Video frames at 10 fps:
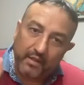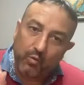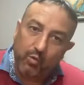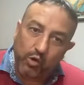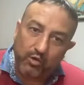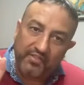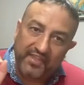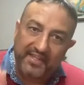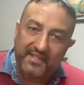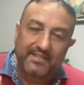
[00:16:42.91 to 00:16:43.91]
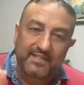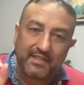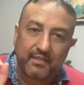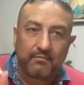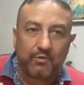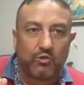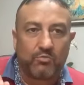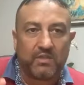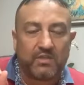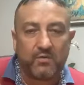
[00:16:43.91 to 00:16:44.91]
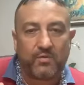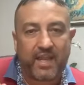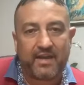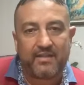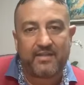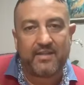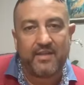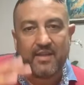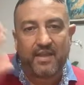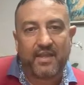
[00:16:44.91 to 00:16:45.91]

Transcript: what is in the moment in reality.